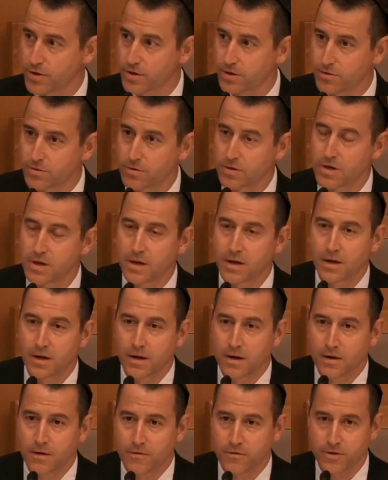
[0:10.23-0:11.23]
you
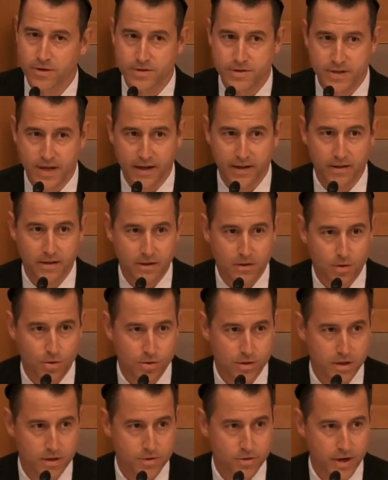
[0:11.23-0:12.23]
for the second Kol
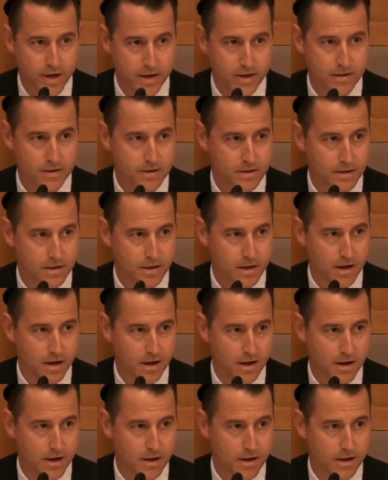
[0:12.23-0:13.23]
Nidre
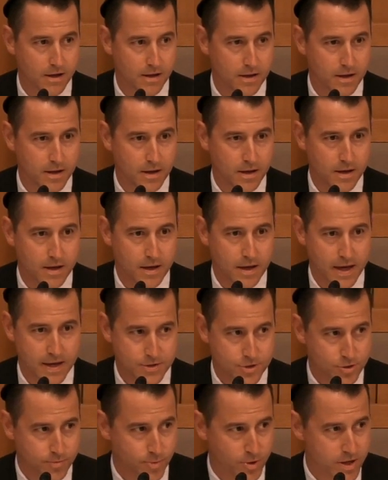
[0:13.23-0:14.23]

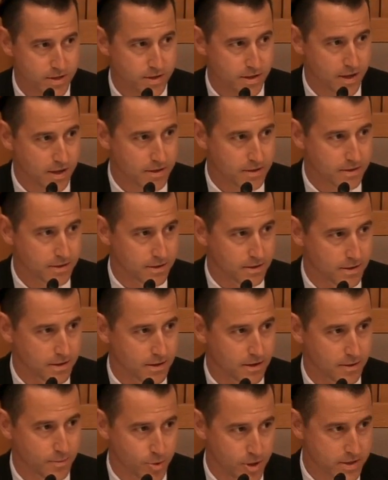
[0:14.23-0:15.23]
as your president,
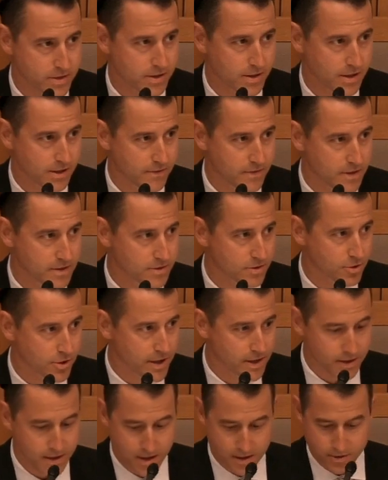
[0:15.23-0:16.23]
the president of this
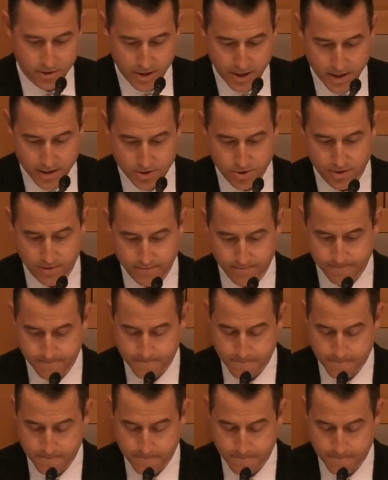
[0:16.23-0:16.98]
great congregation.